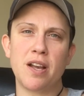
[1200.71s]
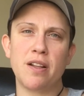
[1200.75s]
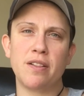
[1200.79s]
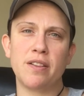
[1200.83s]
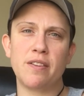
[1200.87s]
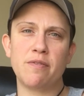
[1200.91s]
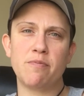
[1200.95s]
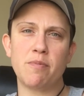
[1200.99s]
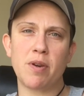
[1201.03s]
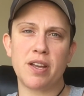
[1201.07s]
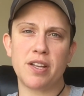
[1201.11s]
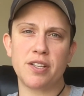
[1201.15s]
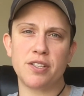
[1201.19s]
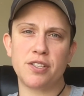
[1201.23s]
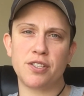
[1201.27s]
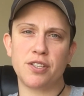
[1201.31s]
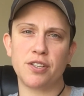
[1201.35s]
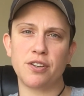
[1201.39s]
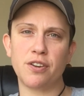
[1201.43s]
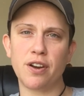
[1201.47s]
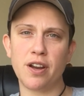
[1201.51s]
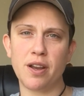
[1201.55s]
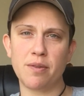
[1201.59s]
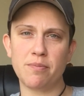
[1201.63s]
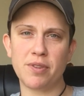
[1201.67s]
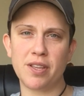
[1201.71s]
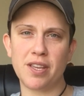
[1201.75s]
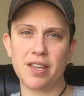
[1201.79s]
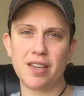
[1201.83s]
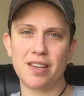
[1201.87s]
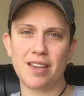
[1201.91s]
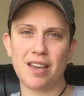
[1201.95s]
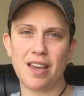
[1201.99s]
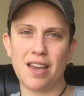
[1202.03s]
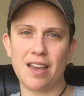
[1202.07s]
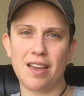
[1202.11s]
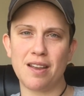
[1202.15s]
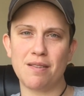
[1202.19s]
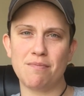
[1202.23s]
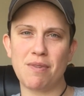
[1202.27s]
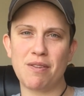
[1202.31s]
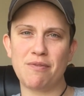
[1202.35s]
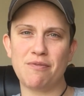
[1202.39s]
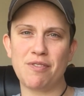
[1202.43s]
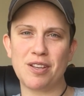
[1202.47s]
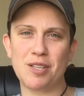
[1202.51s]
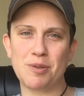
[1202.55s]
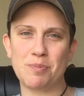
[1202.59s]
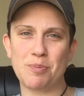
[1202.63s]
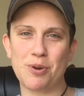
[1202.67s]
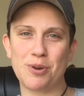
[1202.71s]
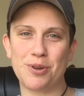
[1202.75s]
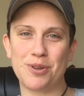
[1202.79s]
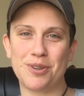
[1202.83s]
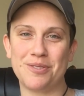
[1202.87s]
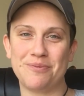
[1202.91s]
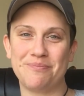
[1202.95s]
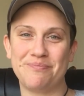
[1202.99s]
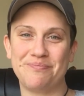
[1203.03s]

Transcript: I'll leave my Instagram link and my Facebook.